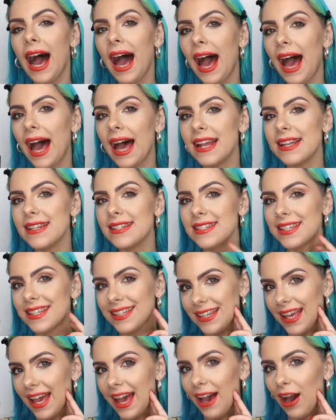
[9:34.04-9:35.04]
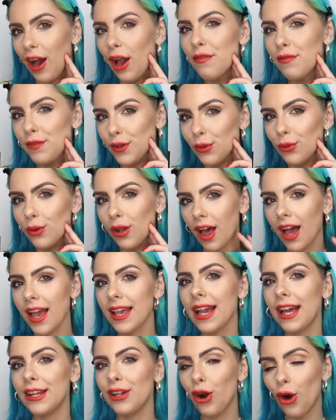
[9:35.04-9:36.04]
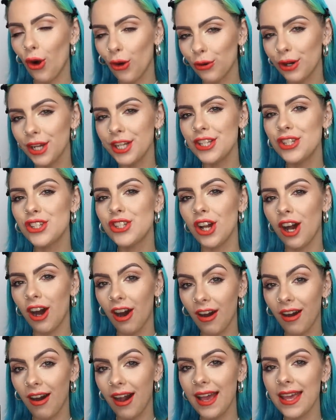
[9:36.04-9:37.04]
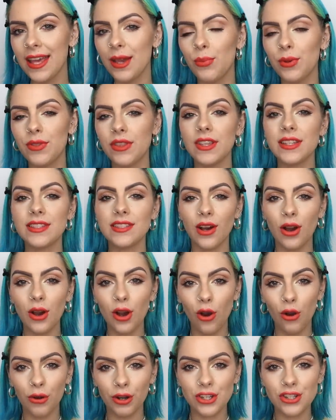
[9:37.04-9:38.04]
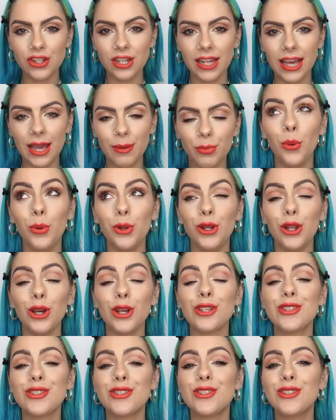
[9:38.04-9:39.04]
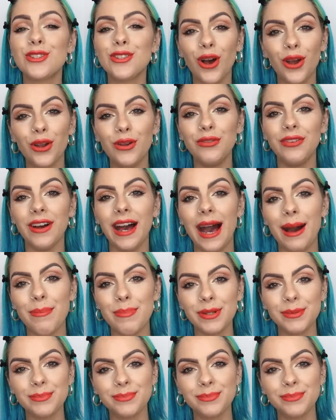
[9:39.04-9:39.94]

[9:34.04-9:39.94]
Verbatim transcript: And yeah, I feel like an orange eye with this orange lip would look so fab.